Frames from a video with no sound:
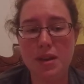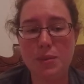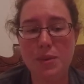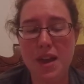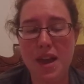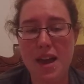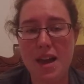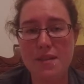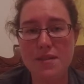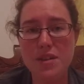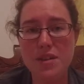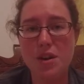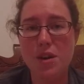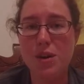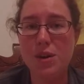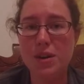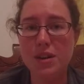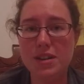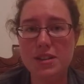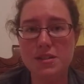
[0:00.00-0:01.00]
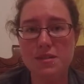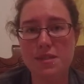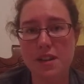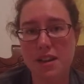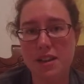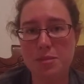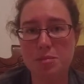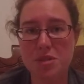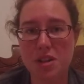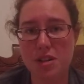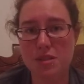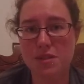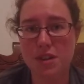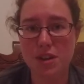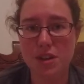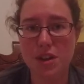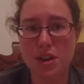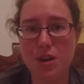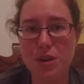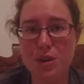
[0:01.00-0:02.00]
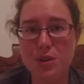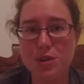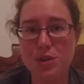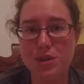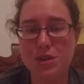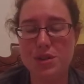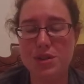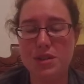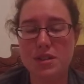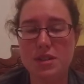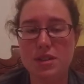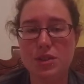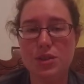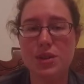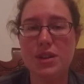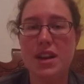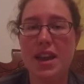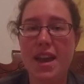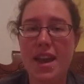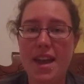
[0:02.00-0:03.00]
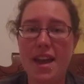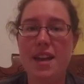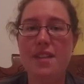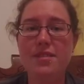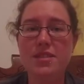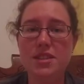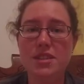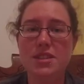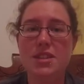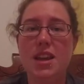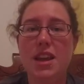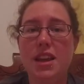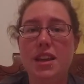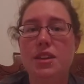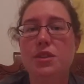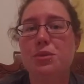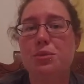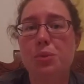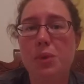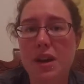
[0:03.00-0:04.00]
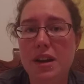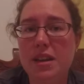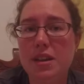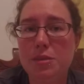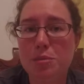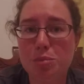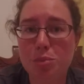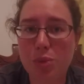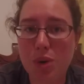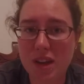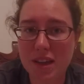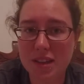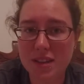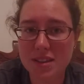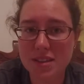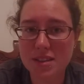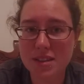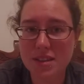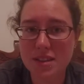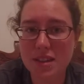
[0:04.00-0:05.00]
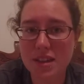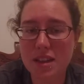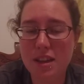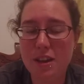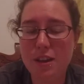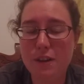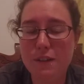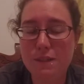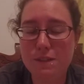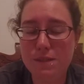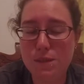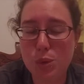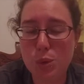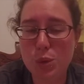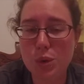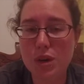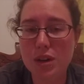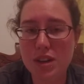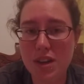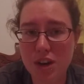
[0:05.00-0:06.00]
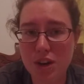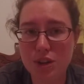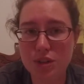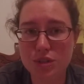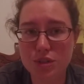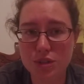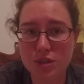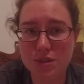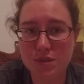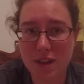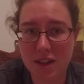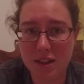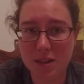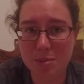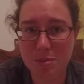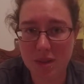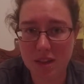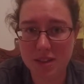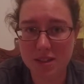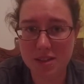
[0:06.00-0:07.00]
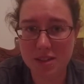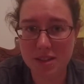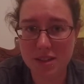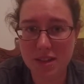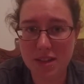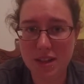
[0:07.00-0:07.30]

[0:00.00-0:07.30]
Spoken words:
haven't already developed all of our characters, you're going to have to take writing breaks for character development.